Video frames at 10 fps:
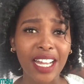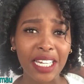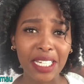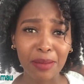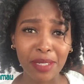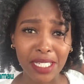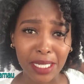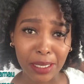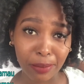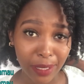a little bit
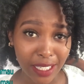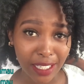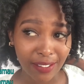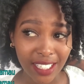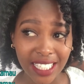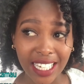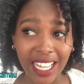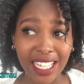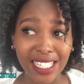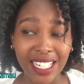expensive. It's
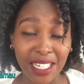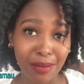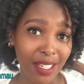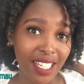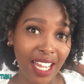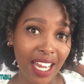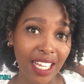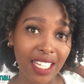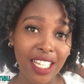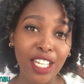like a statement color.